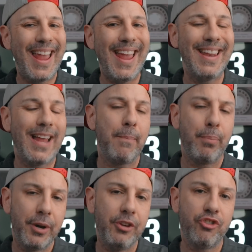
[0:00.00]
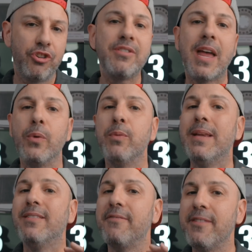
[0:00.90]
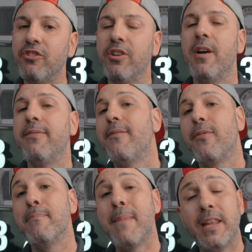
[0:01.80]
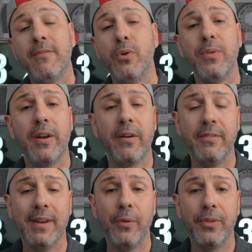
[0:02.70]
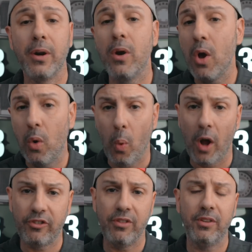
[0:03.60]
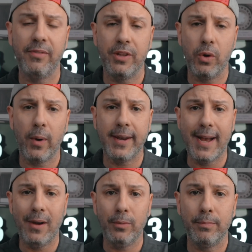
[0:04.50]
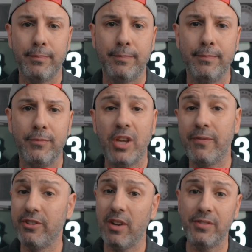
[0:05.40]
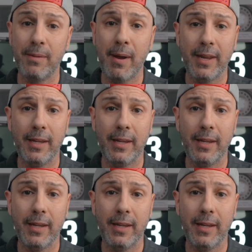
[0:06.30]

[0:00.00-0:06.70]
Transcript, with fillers: and I'm pretty sure that it would be sufficient enough for many of you that are even out there watching this video right now. Save yourself some money.